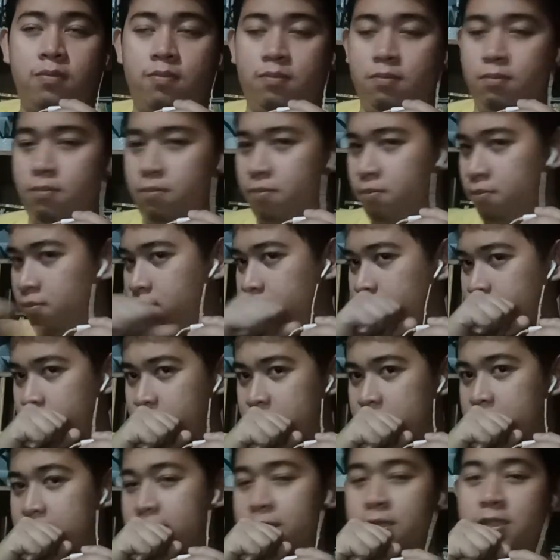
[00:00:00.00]

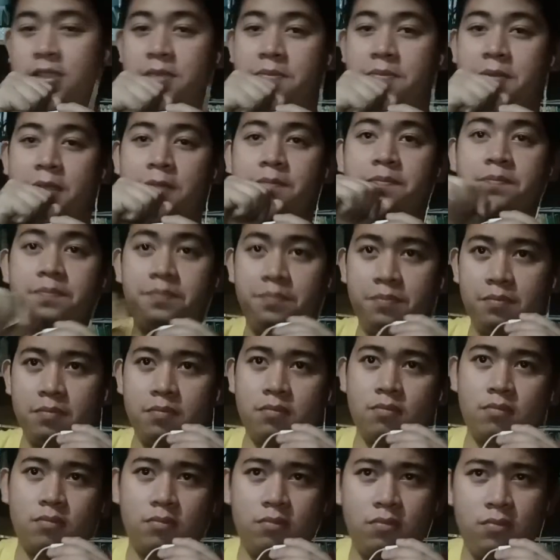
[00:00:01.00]
designated
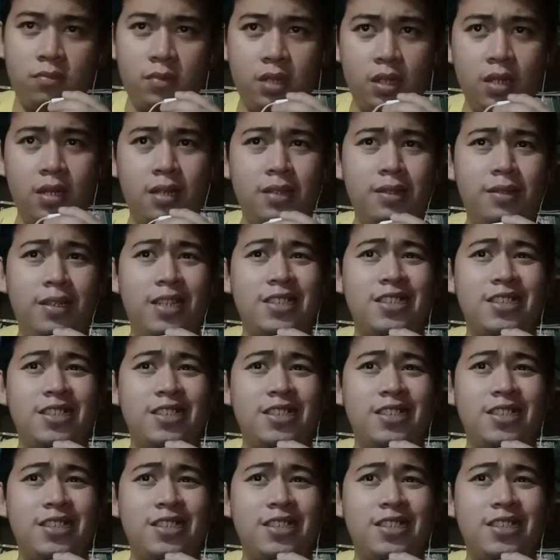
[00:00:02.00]
containers. In their